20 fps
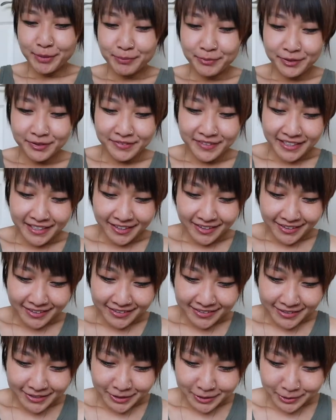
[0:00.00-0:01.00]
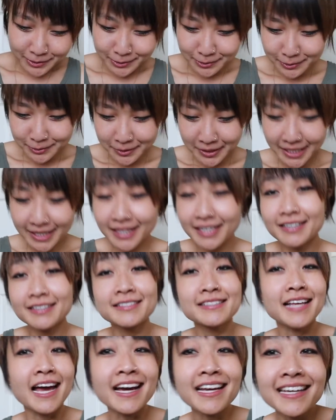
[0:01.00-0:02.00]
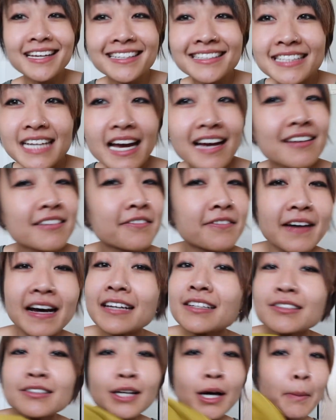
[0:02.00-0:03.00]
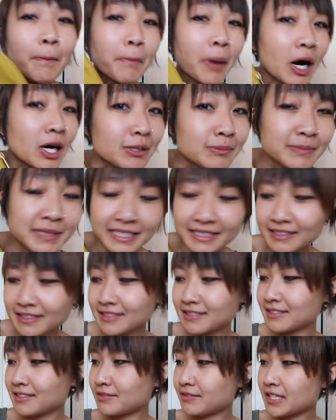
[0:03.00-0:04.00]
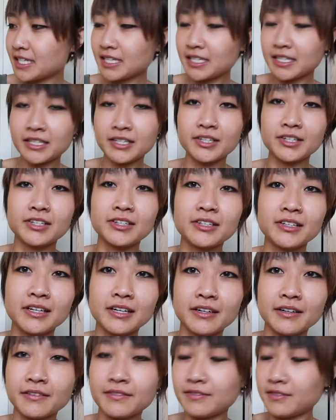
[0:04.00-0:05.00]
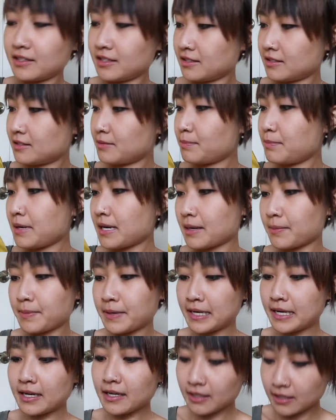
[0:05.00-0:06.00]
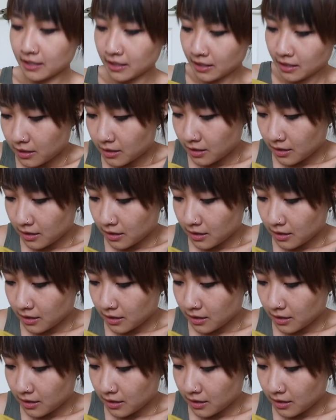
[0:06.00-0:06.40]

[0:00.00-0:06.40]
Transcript: Moving on to the second and final compartment right here of this backpack.